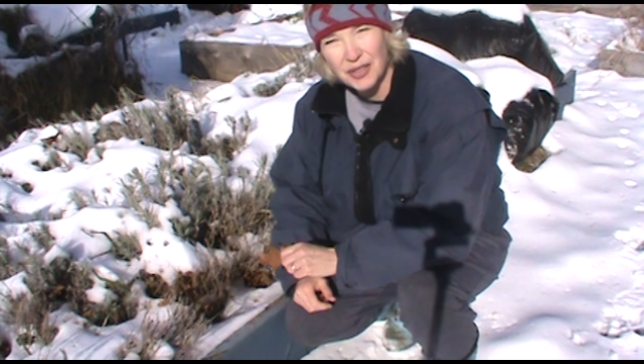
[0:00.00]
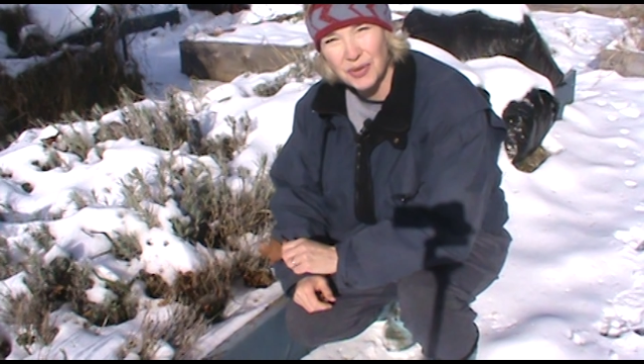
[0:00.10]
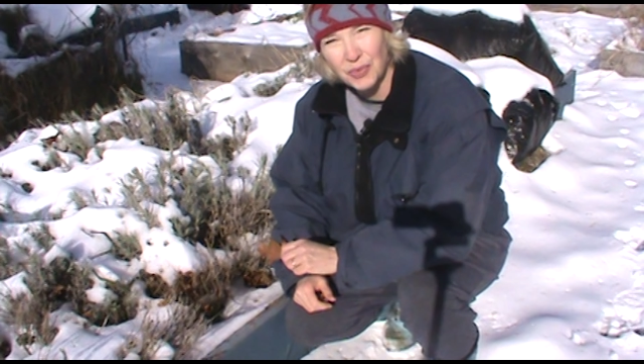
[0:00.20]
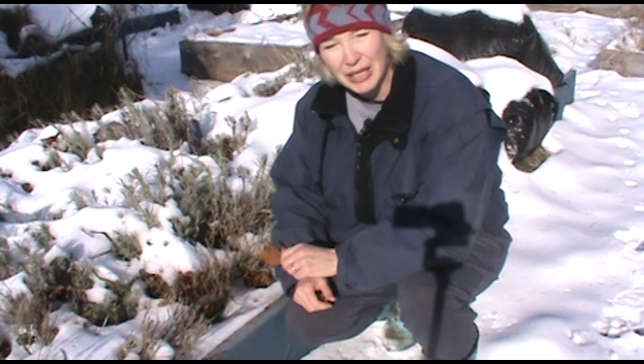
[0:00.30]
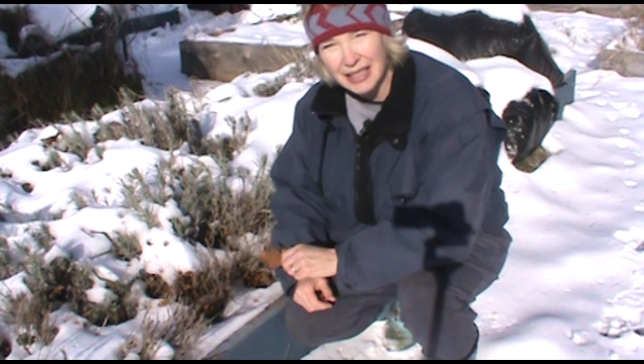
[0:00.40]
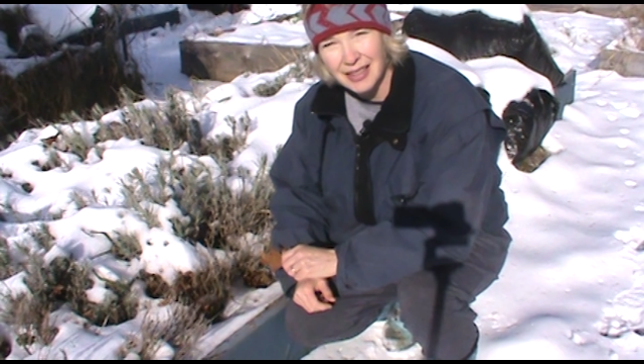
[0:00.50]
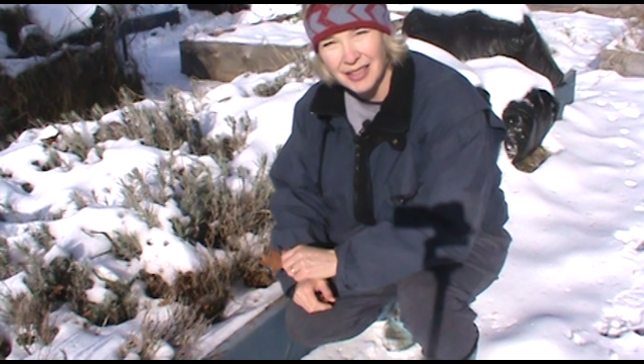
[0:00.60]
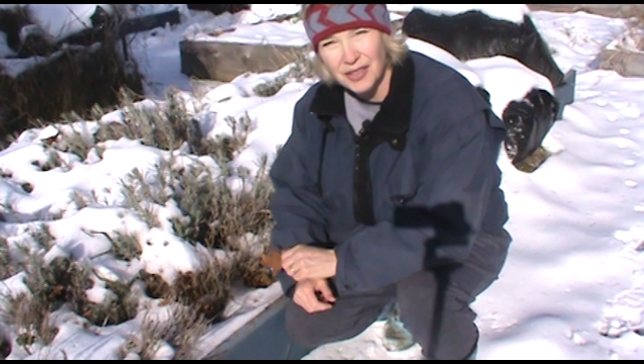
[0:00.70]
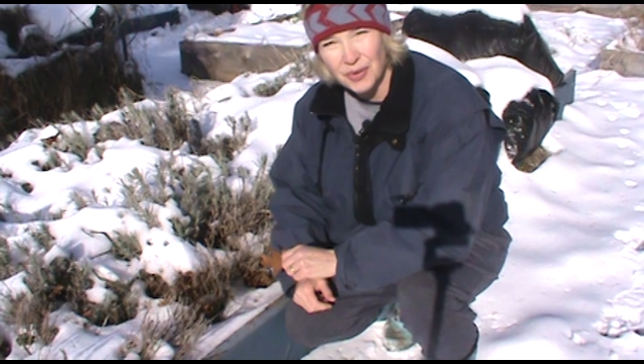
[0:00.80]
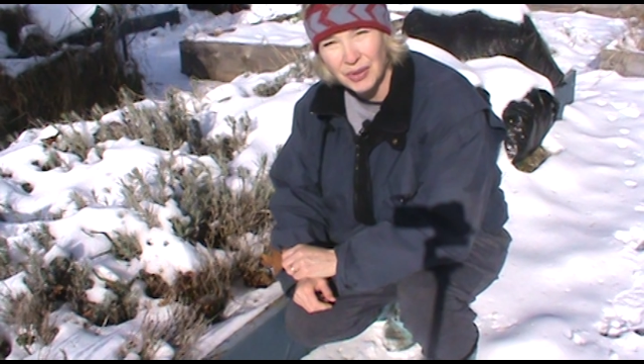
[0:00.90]
sweeten
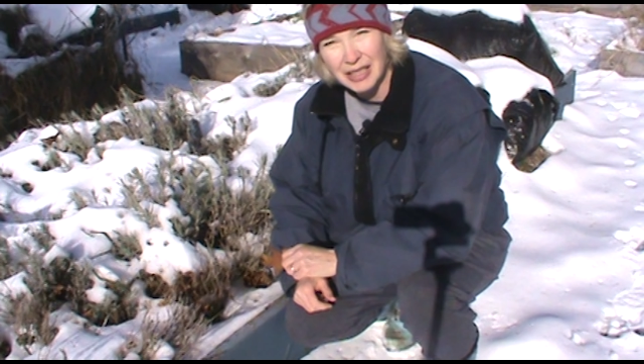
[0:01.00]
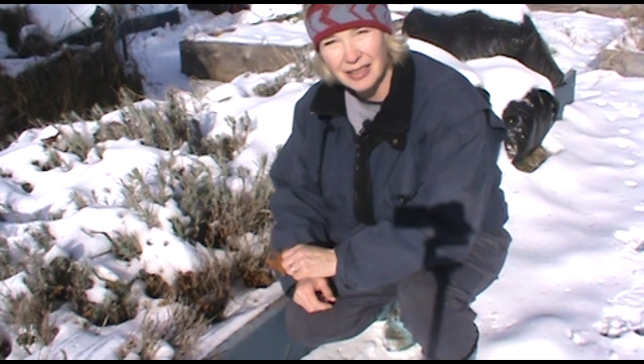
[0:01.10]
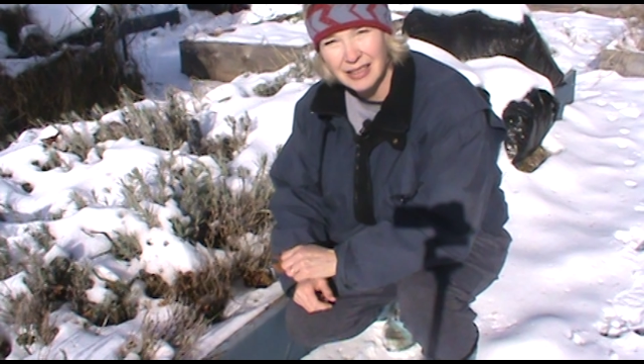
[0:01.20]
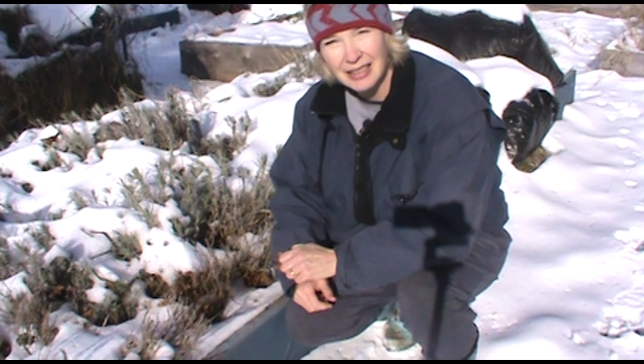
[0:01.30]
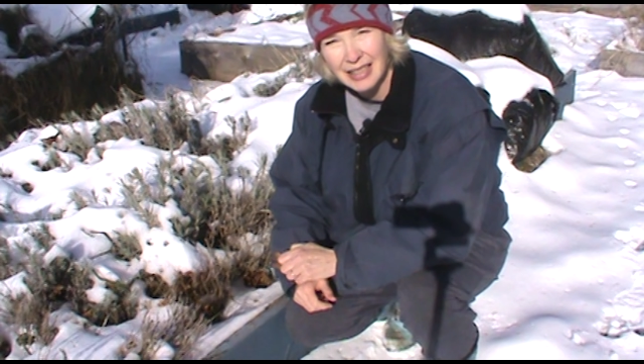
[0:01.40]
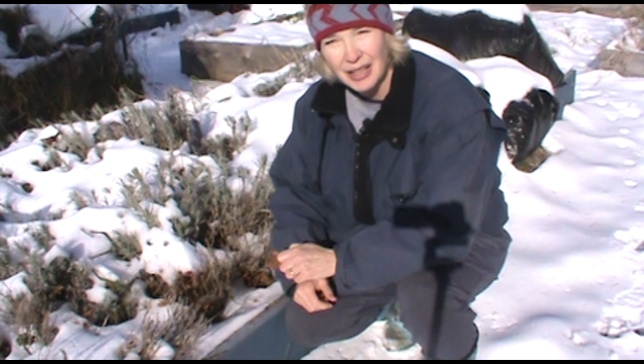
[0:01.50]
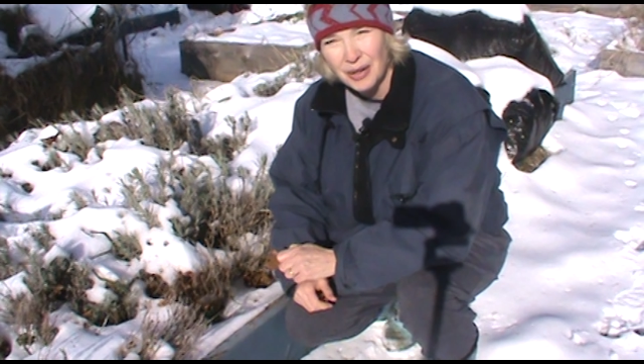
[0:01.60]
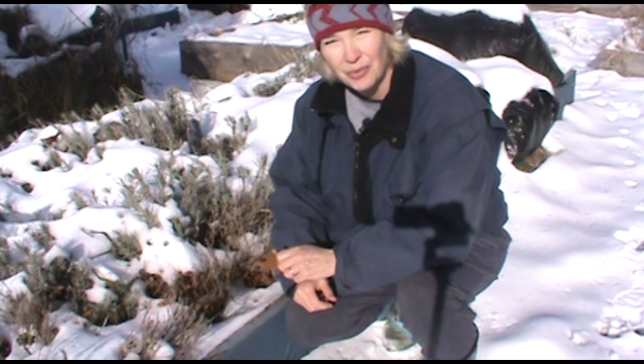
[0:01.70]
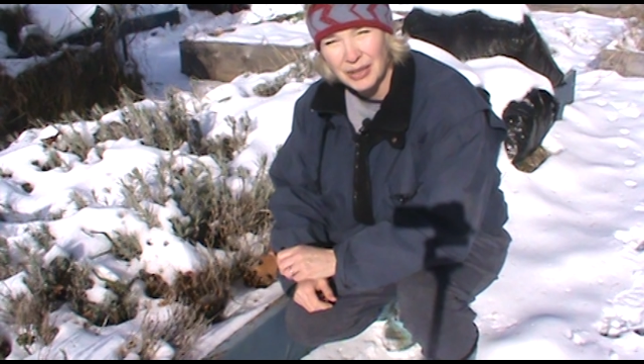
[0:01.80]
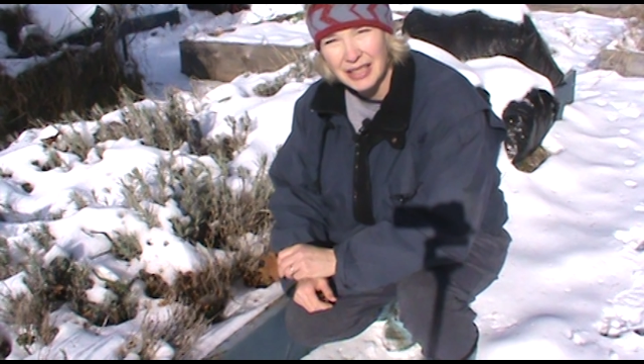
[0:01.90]
the soil,
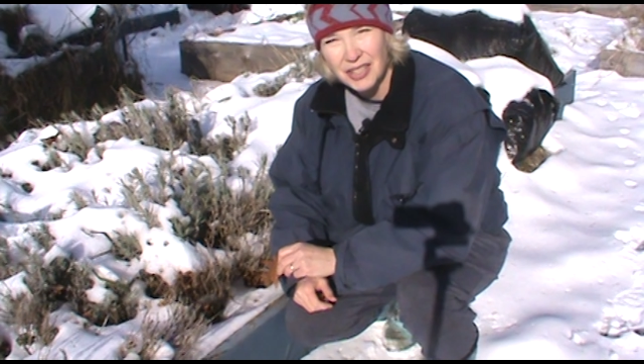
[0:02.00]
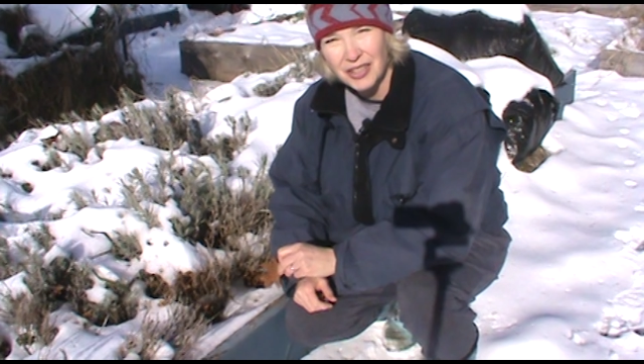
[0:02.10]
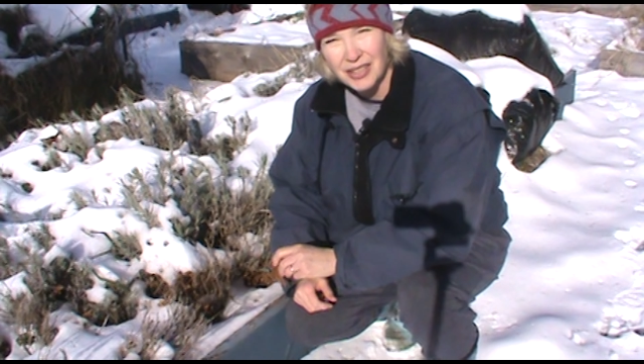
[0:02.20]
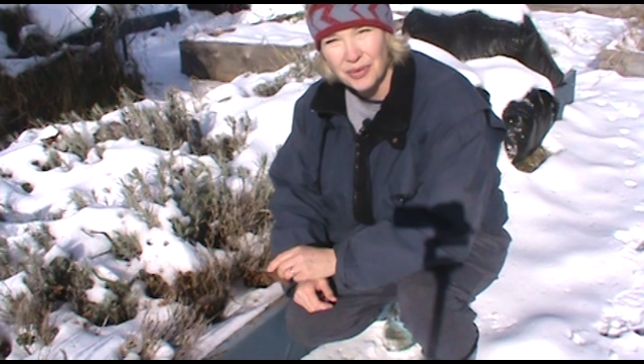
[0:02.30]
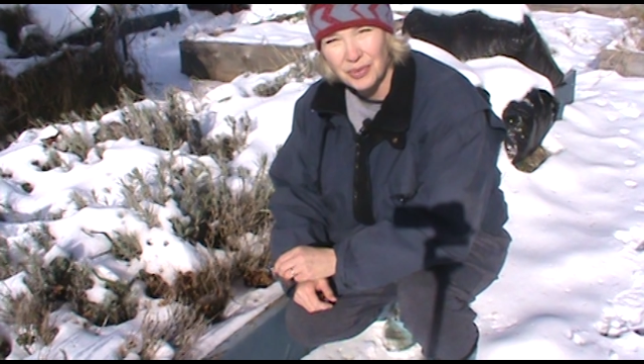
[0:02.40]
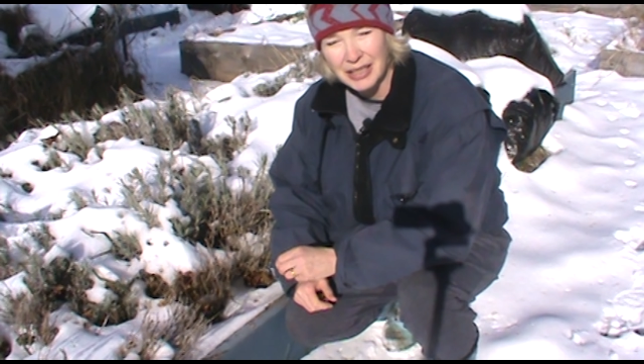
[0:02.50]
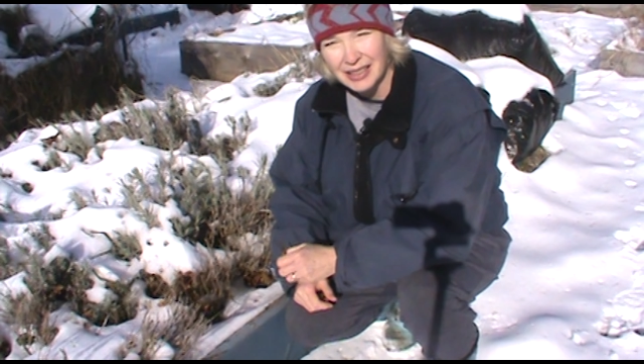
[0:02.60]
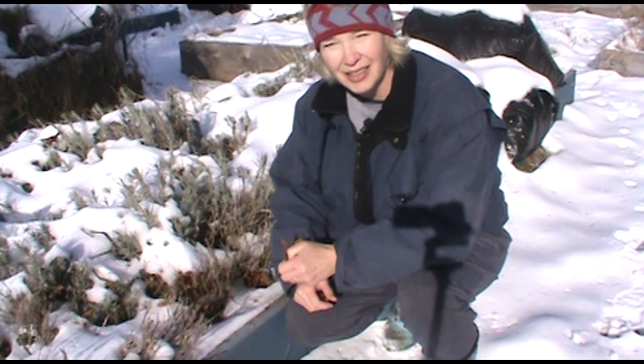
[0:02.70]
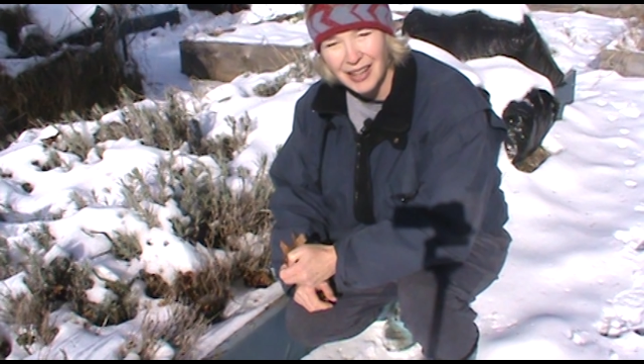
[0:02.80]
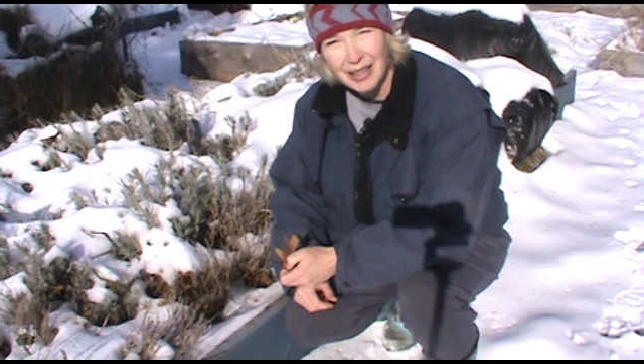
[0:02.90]
which is what
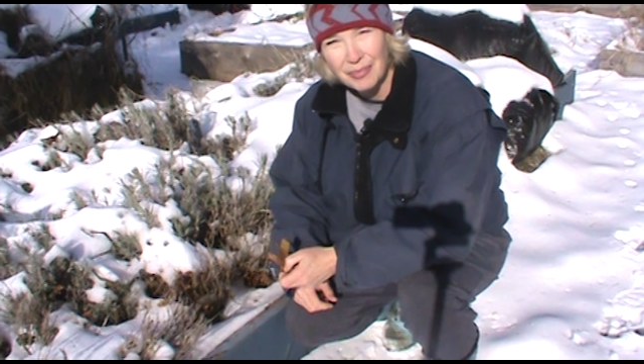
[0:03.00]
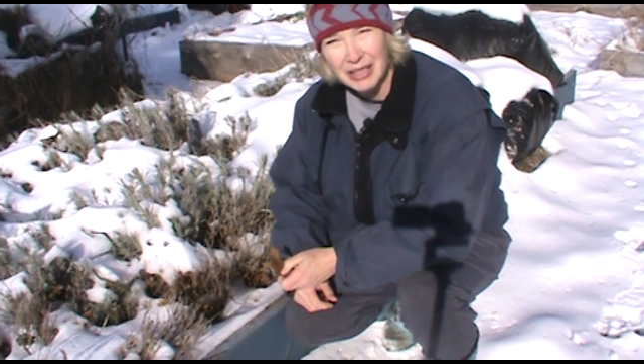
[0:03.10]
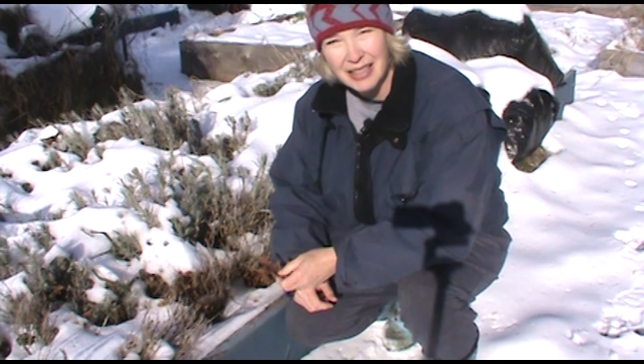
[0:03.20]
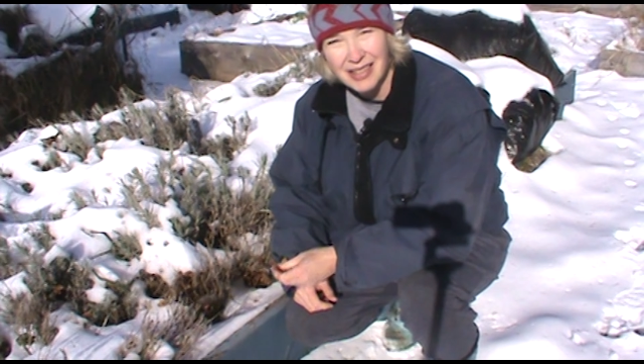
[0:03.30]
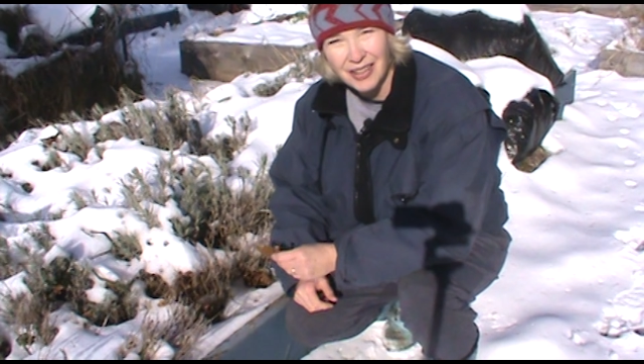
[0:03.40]
lime does